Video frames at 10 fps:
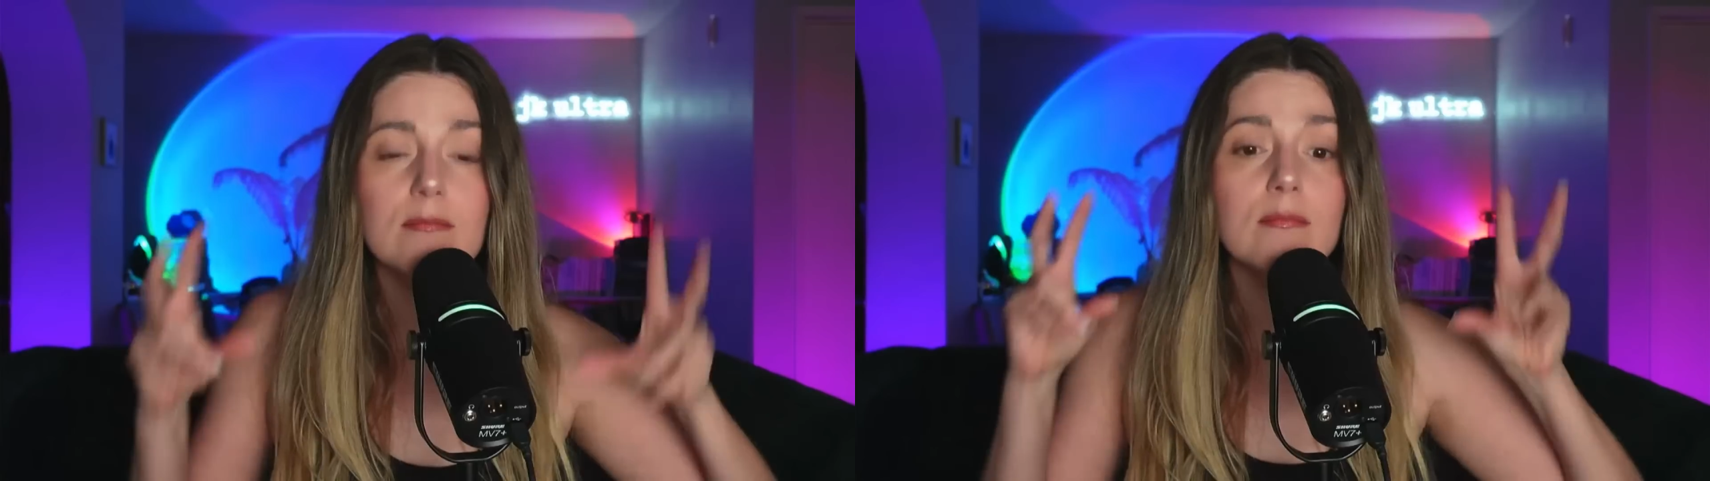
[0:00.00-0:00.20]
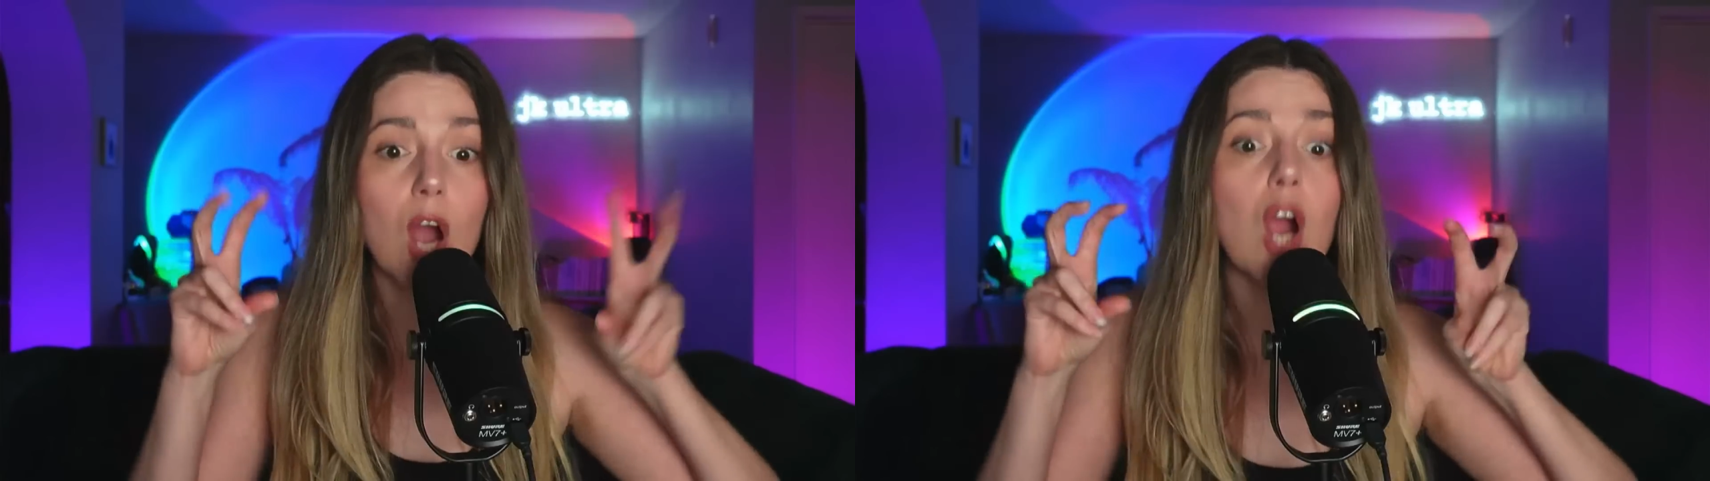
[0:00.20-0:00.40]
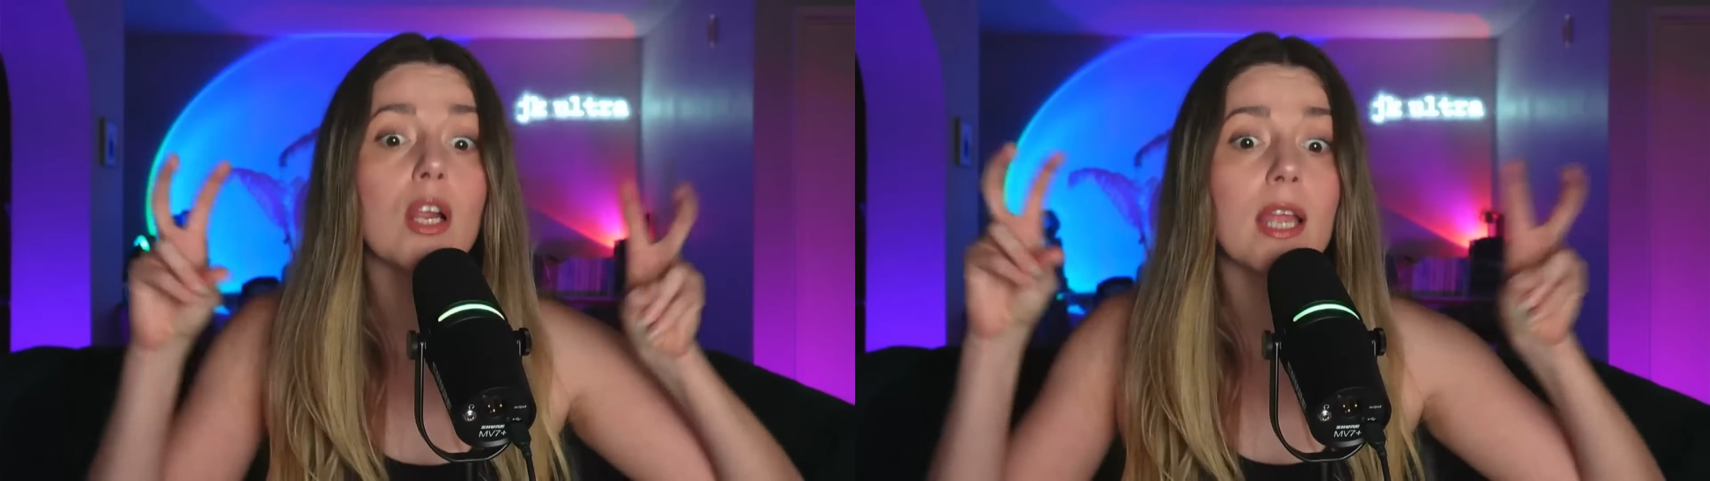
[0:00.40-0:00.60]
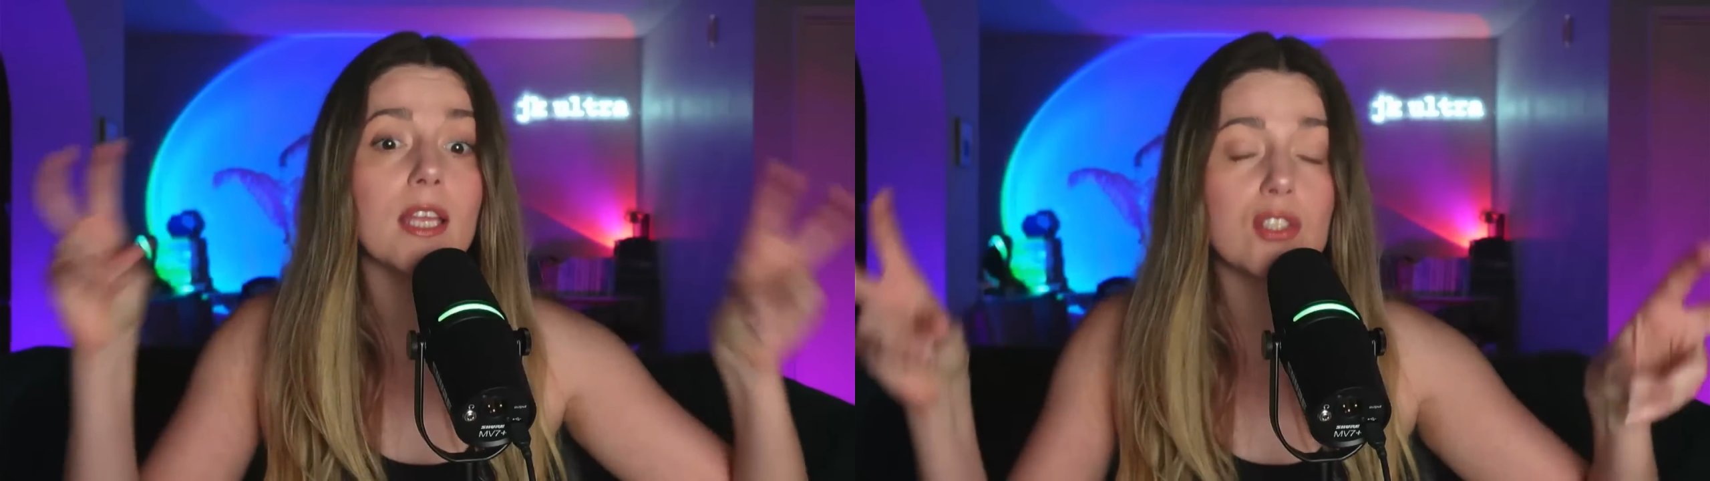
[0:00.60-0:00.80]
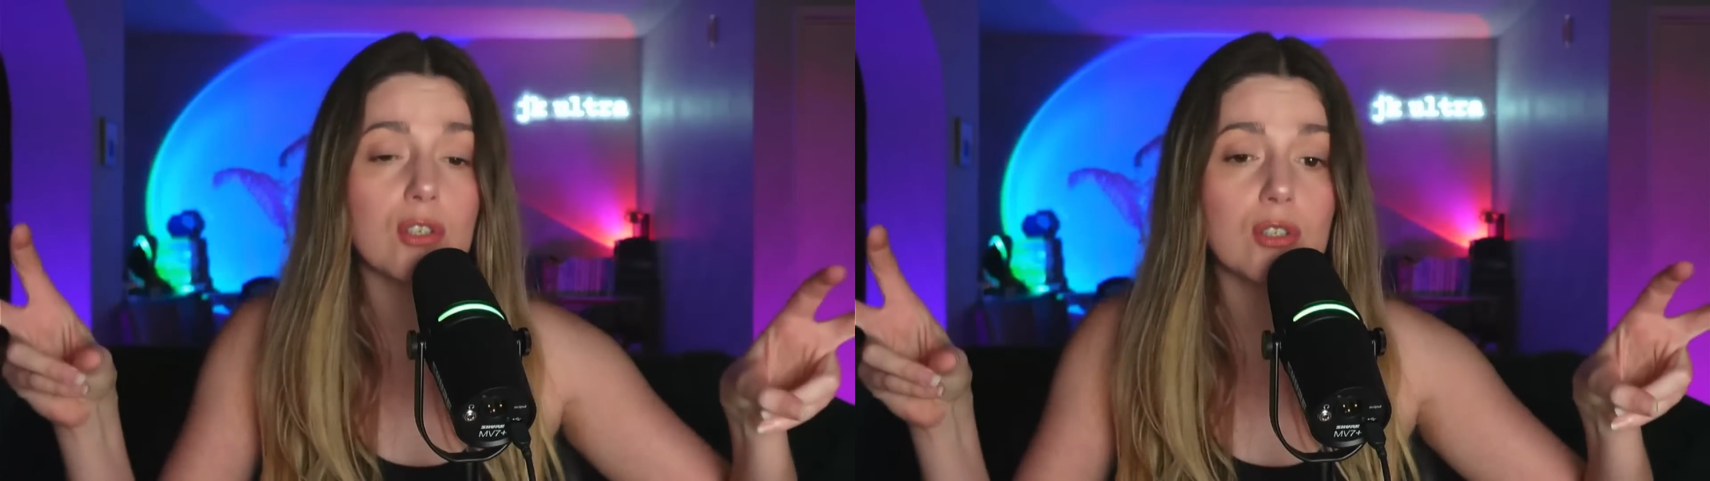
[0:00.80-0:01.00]

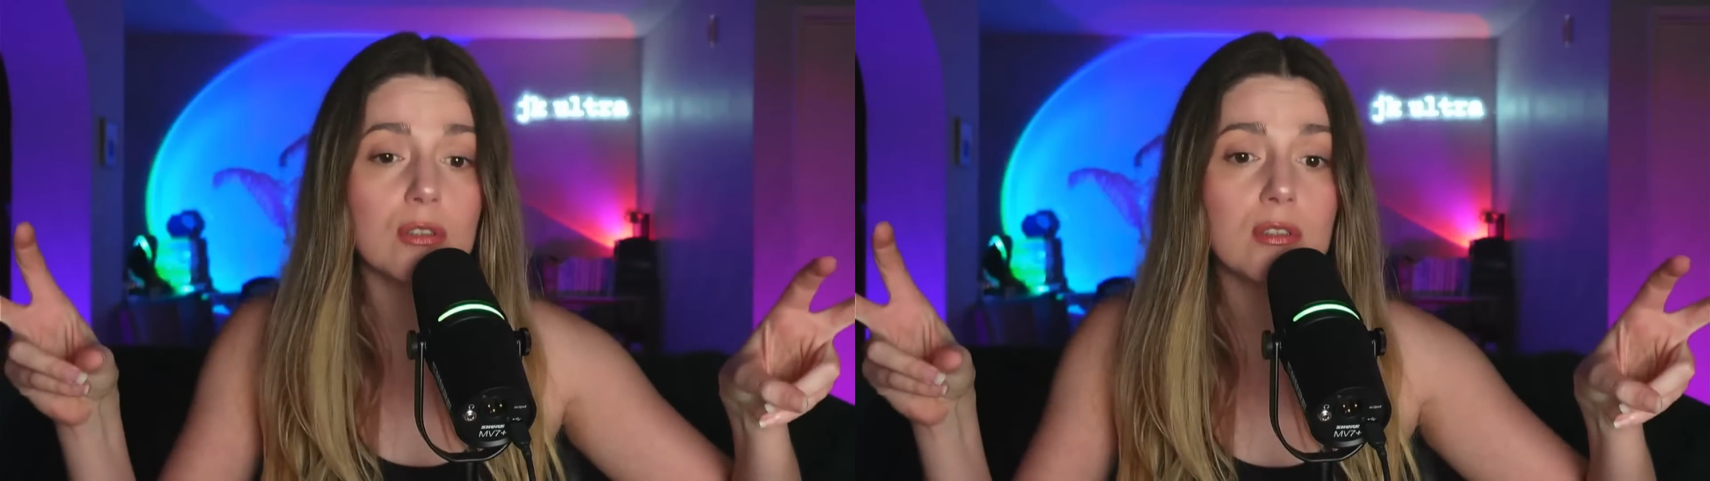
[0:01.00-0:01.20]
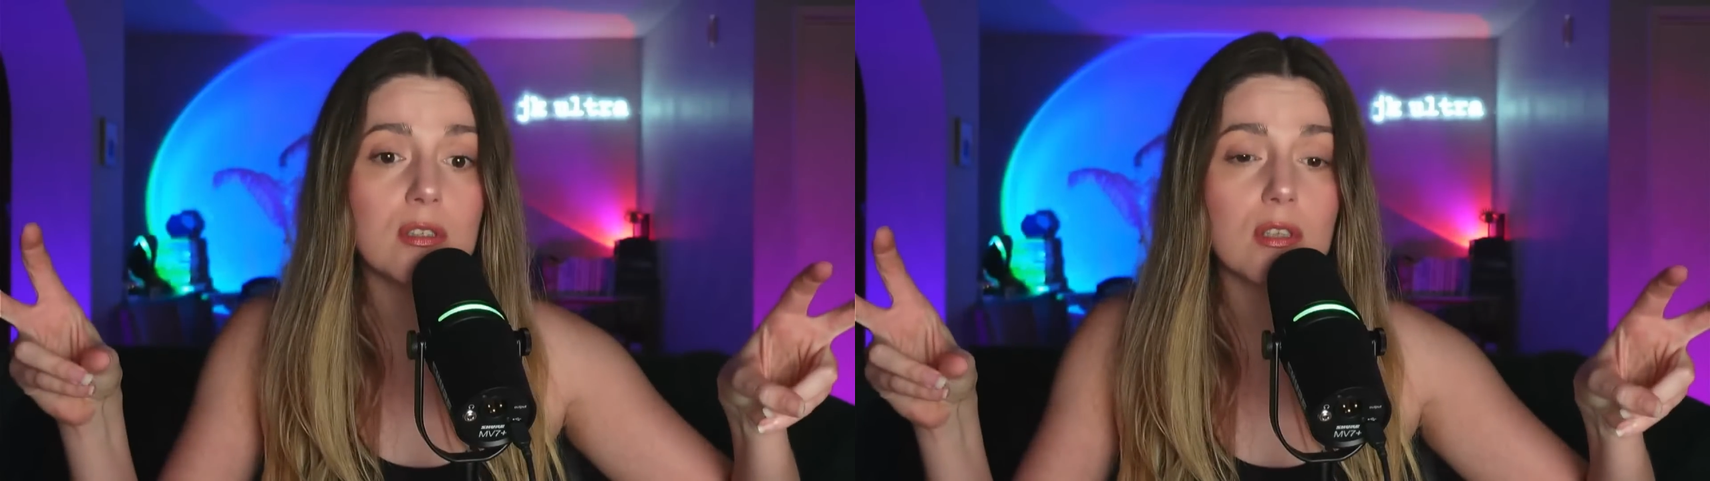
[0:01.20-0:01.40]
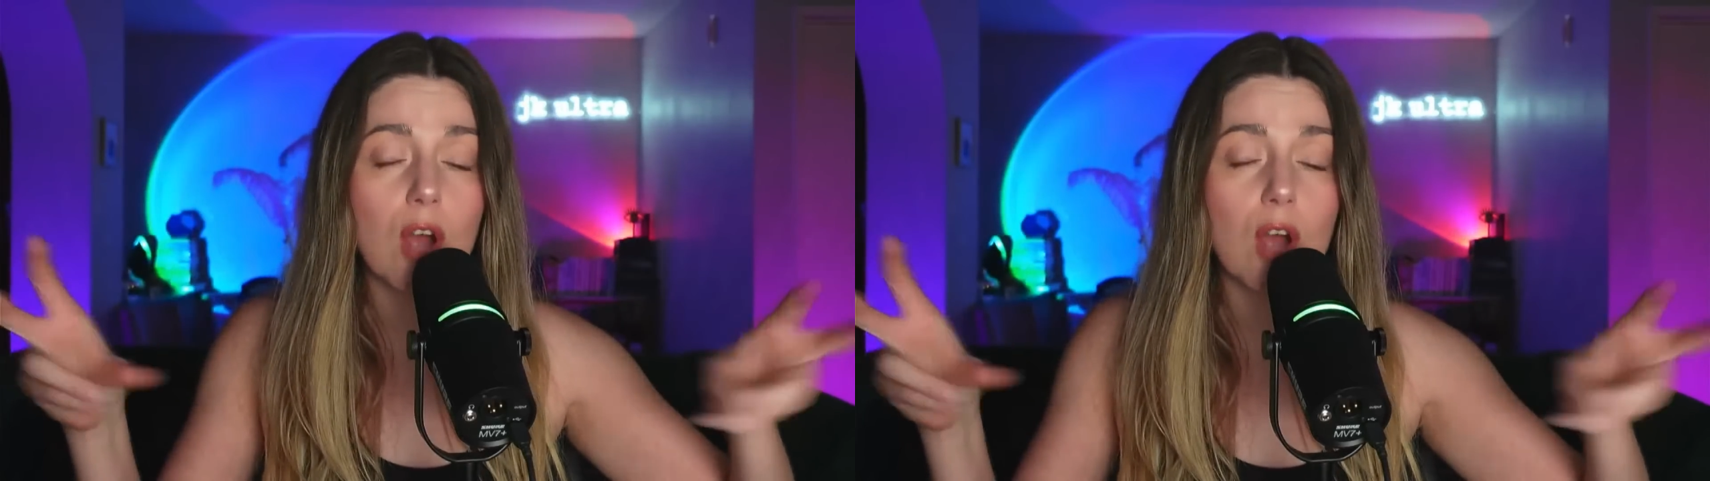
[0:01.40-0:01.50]
archangels